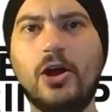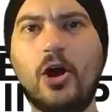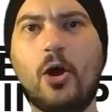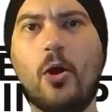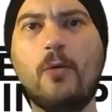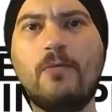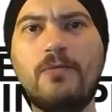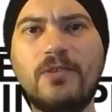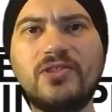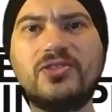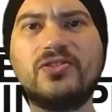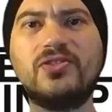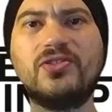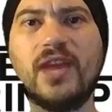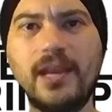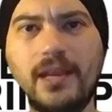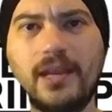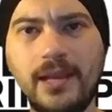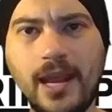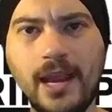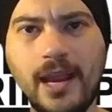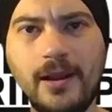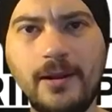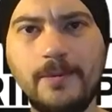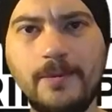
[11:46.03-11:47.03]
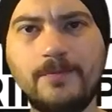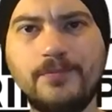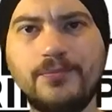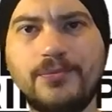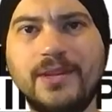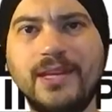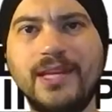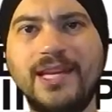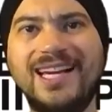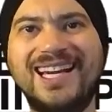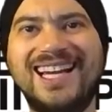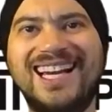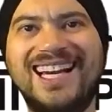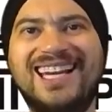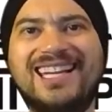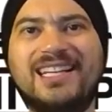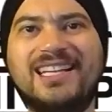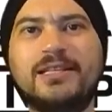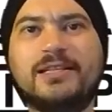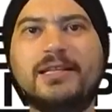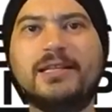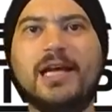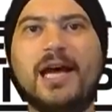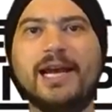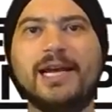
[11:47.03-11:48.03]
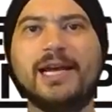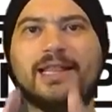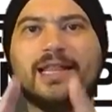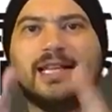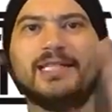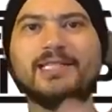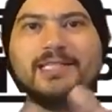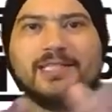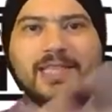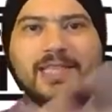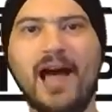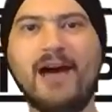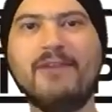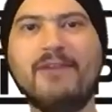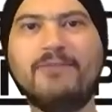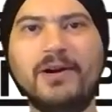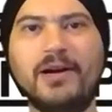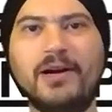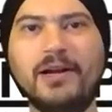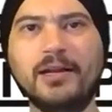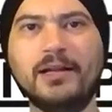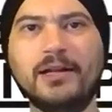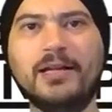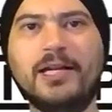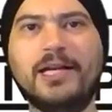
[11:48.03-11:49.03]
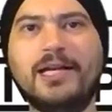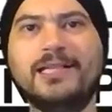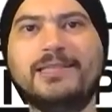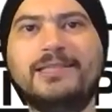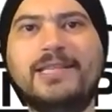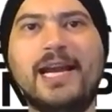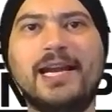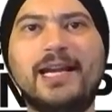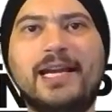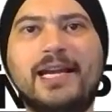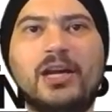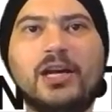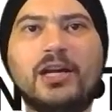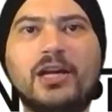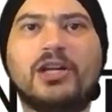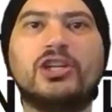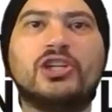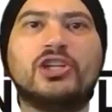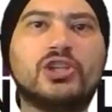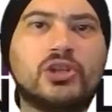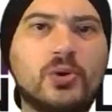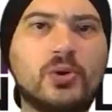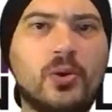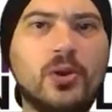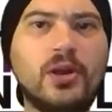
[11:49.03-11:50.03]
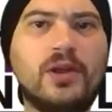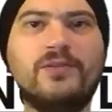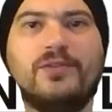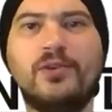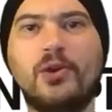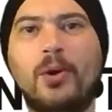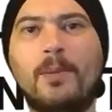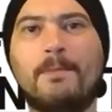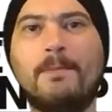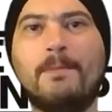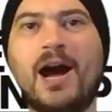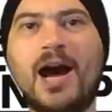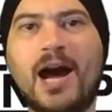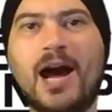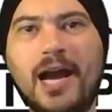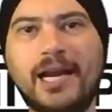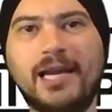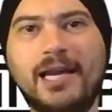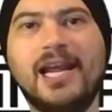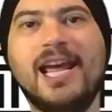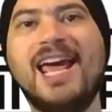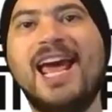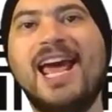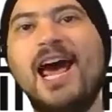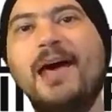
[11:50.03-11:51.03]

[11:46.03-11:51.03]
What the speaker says: Overthinking is like the devil taking control of your mind.